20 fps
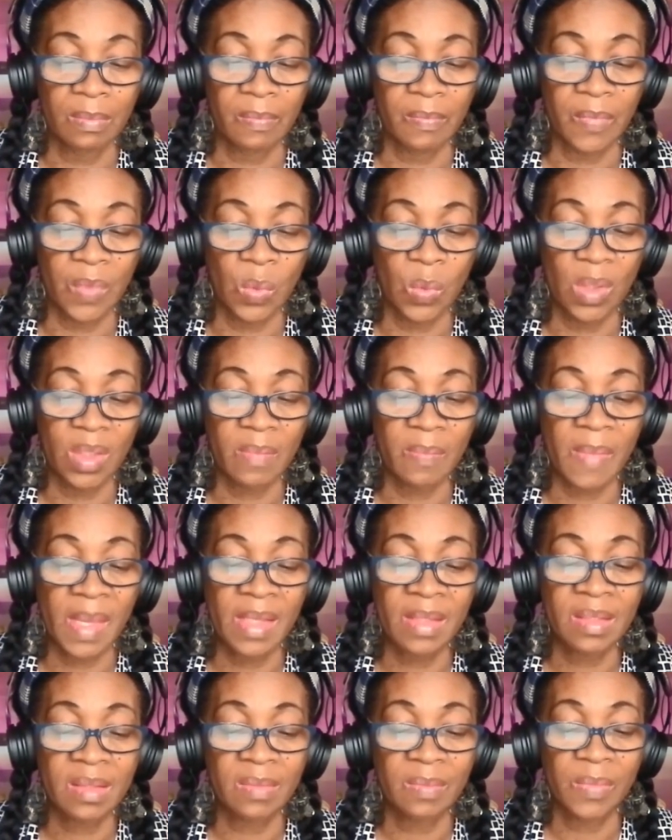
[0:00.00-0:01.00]
What
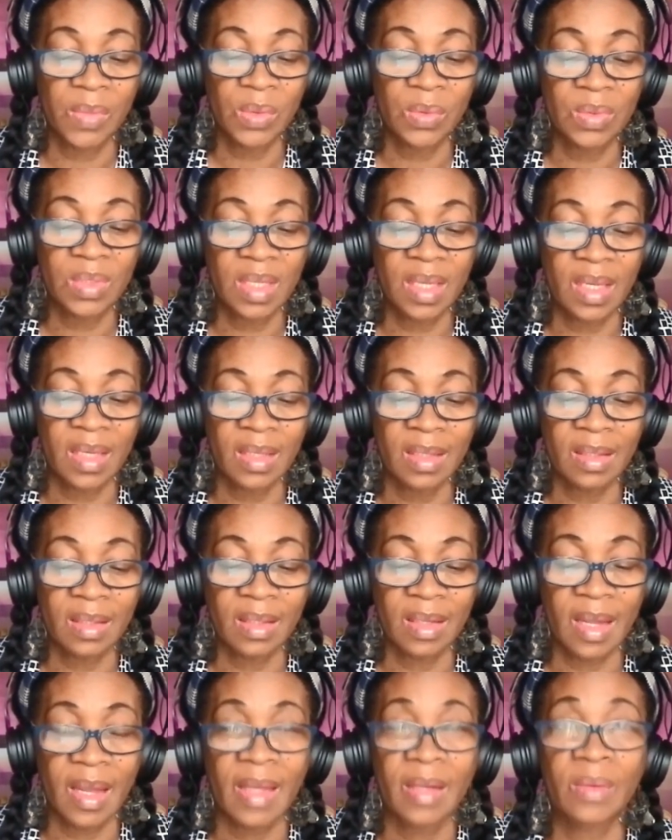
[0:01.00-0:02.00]
makes them mutate,
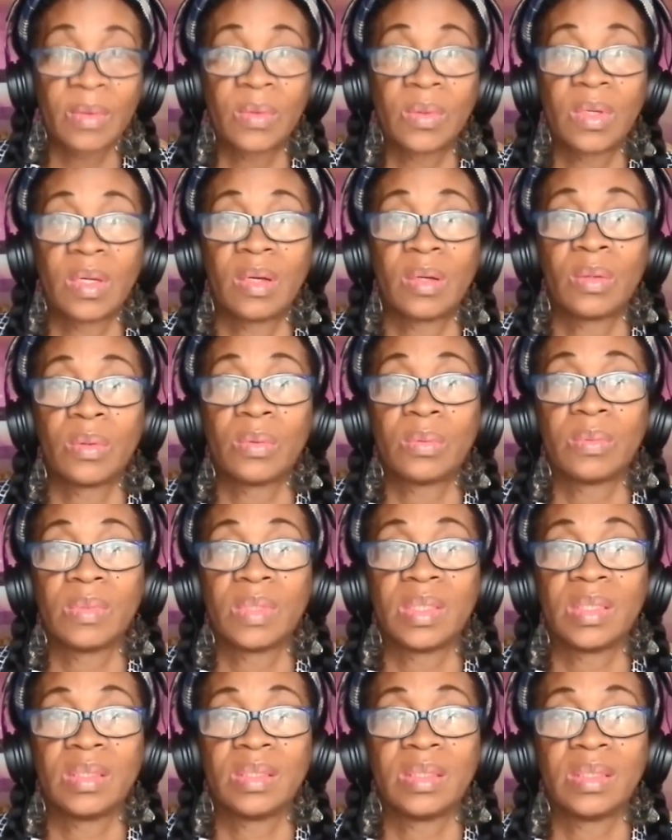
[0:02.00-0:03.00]
I don't know.
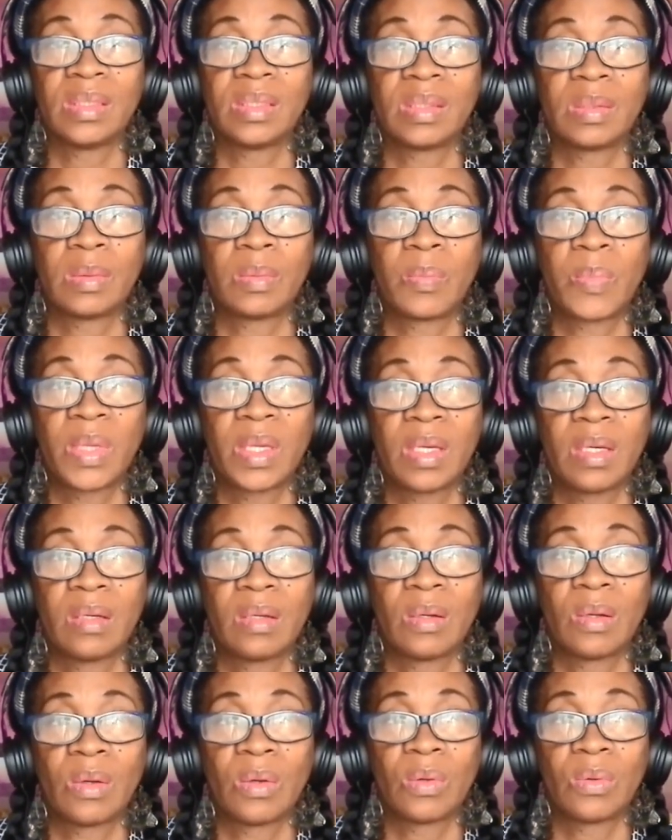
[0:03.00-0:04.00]
It depends
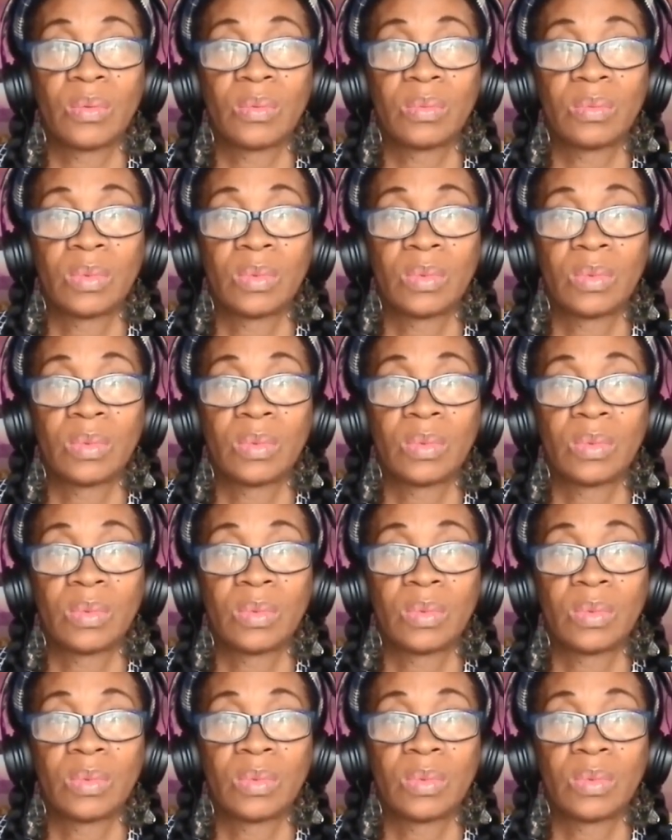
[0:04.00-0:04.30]
on